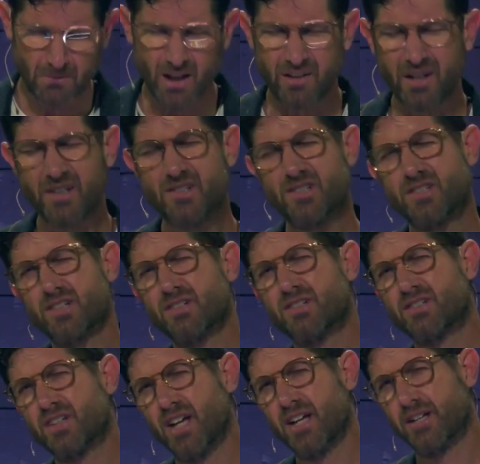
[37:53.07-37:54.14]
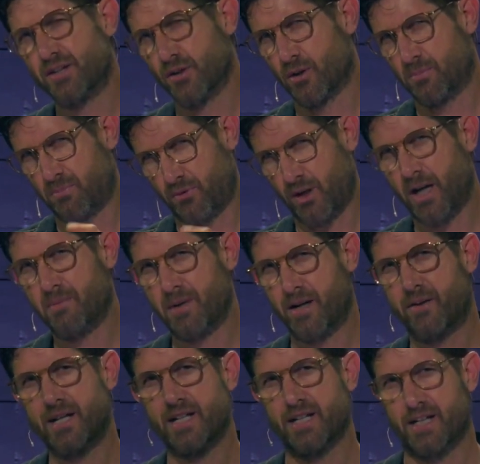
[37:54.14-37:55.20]
Let's just take your
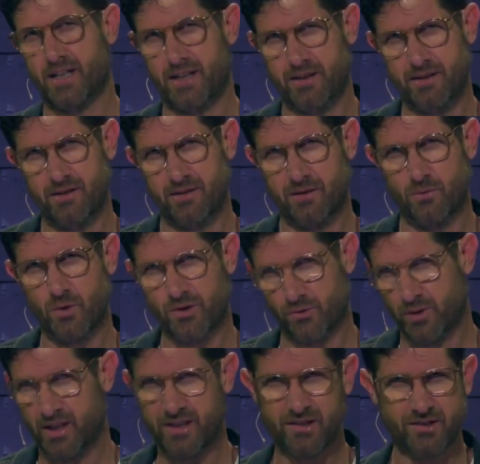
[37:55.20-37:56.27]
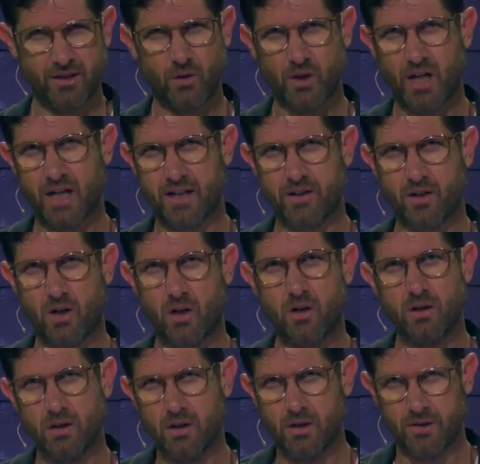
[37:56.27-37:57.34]
primary God, which really is no God at
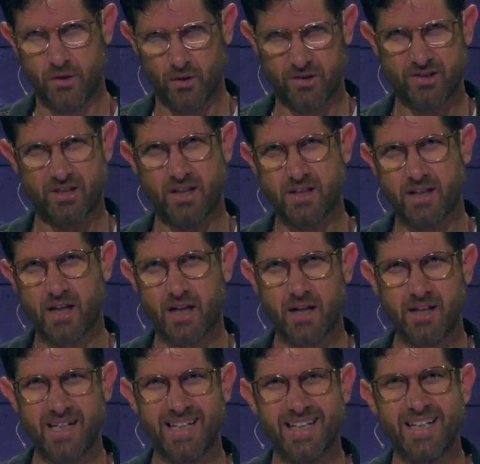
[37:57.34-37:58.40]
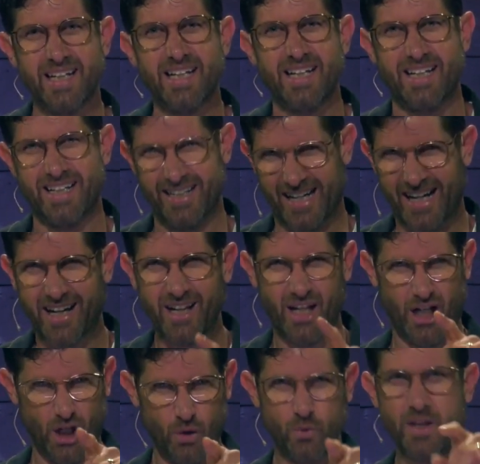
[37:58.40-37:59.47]
all, your sun God, and I'll
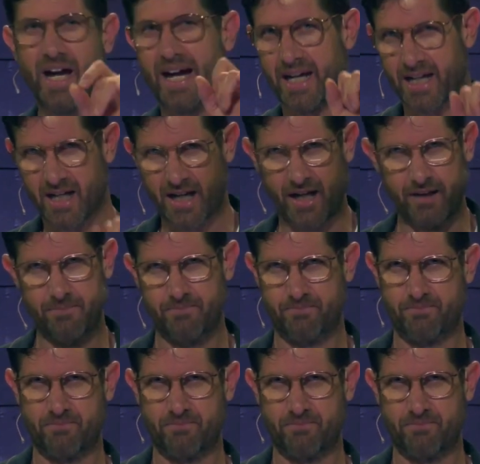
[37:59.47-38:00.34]
own that God.